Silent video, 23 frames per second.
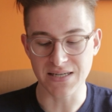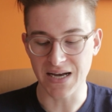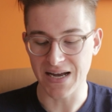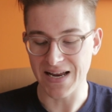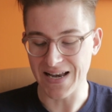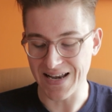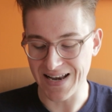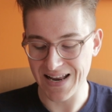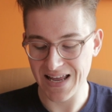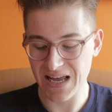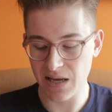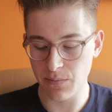
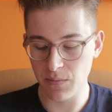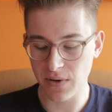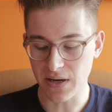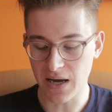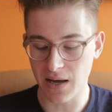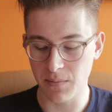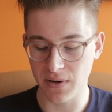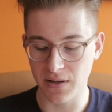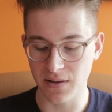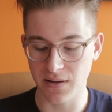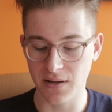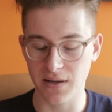dynamic.
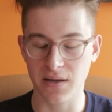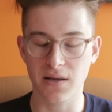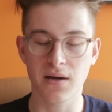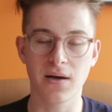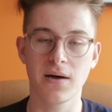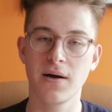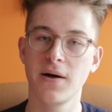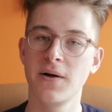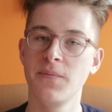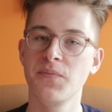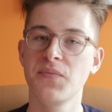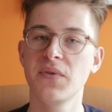I mean, like,
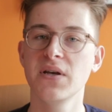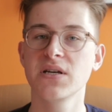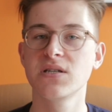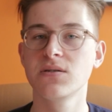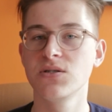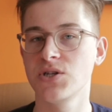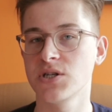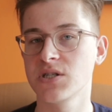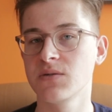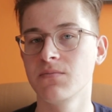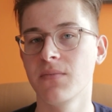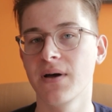this
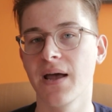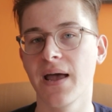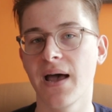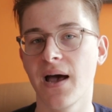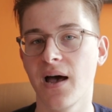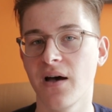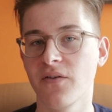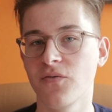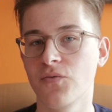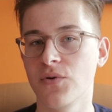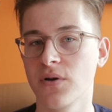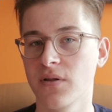just might
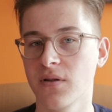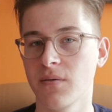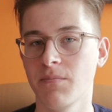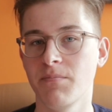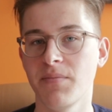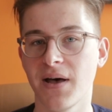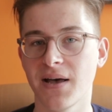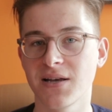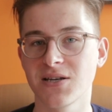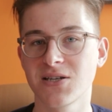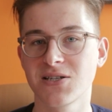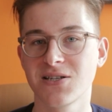have one of the
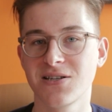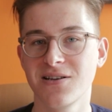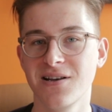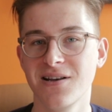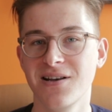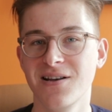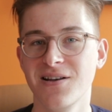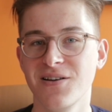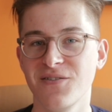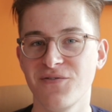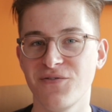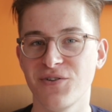best
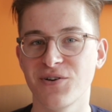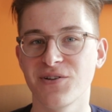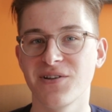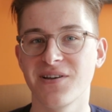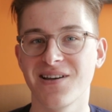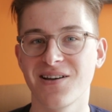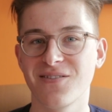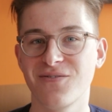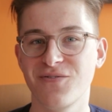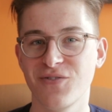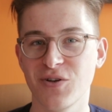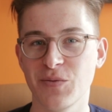
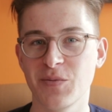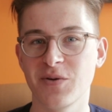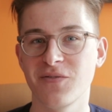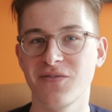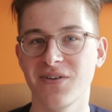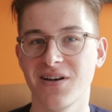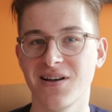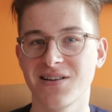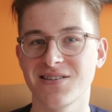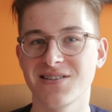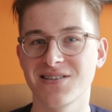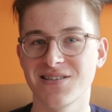feeling film
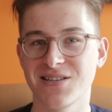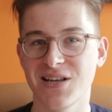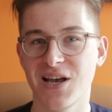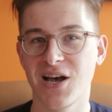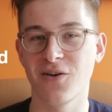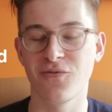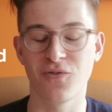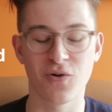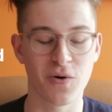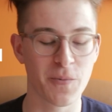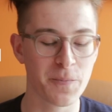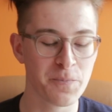advances
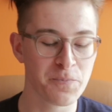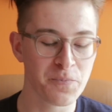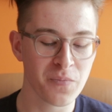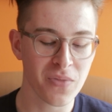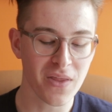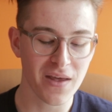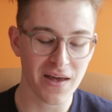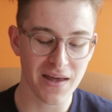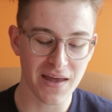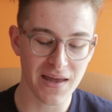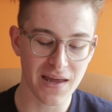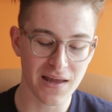ever.
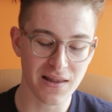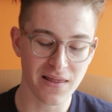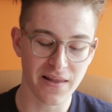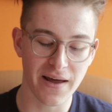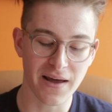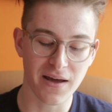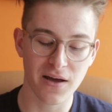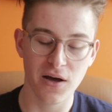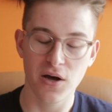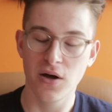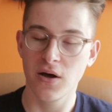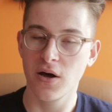It
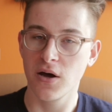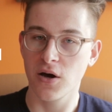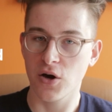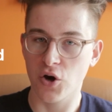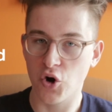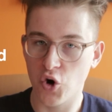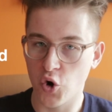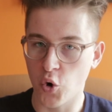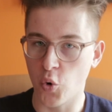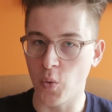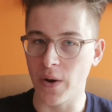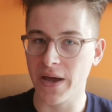like
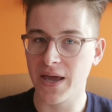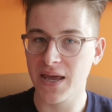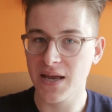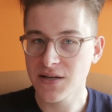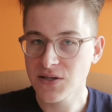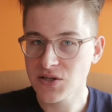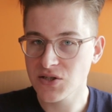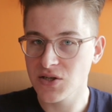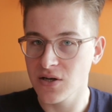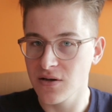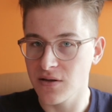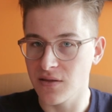
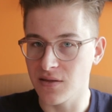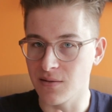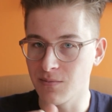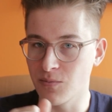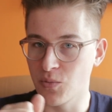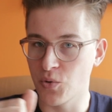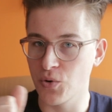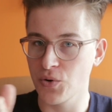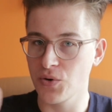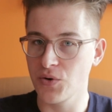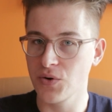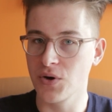quickens the
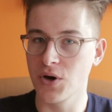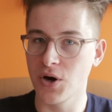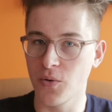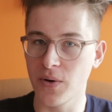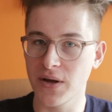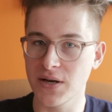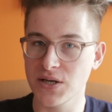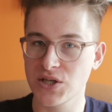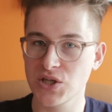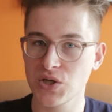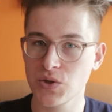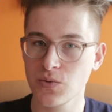more you go
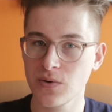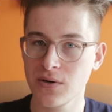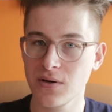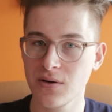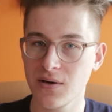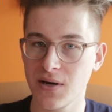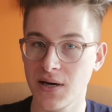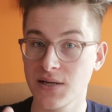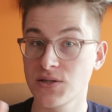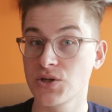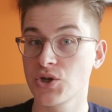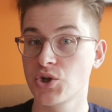into
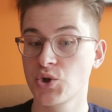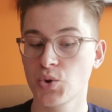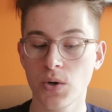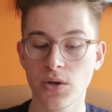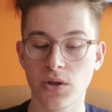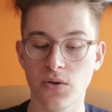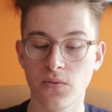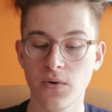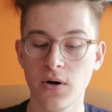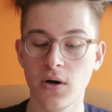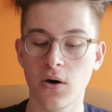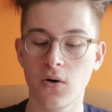it. It's a
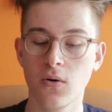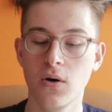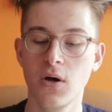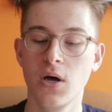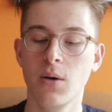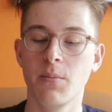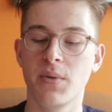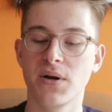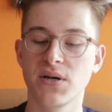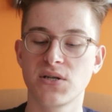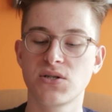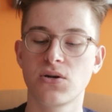short throw,
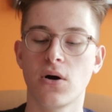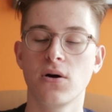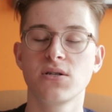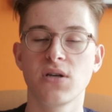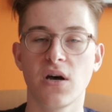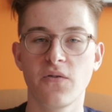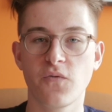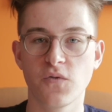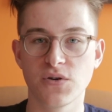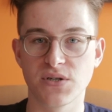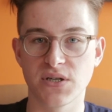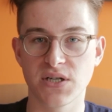but it starts
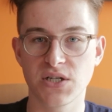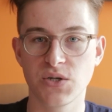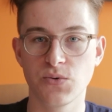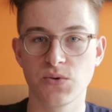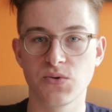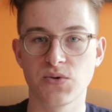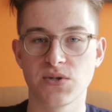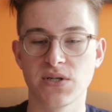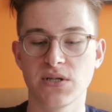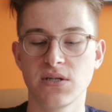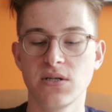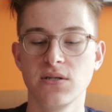off
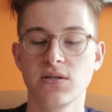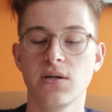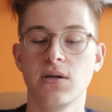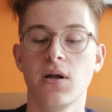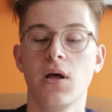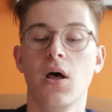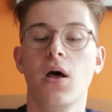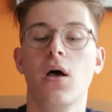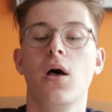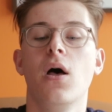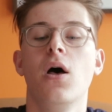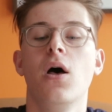resistance, then